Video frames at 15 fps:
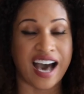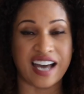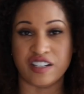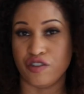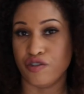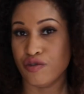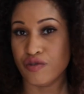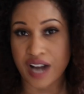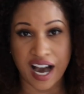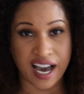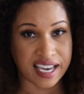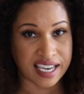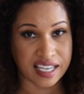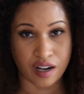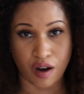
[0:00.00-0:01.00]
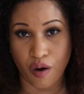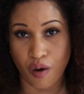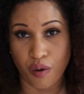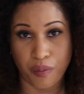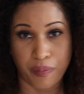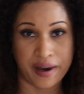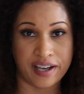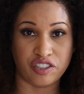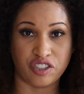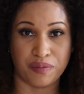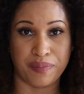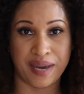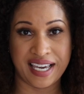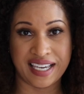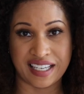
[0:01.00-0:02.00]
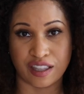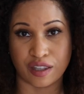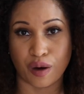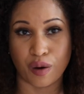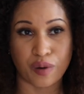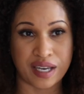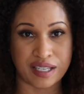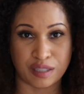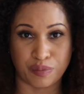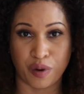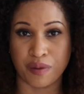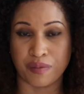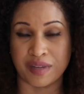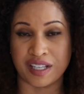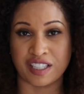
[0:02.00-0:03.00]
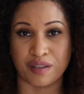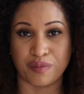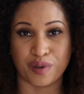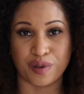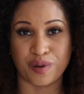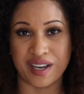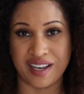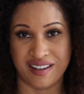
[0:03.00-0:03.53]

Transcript: I do not eat a whole bunch of bacon, though it's permissible.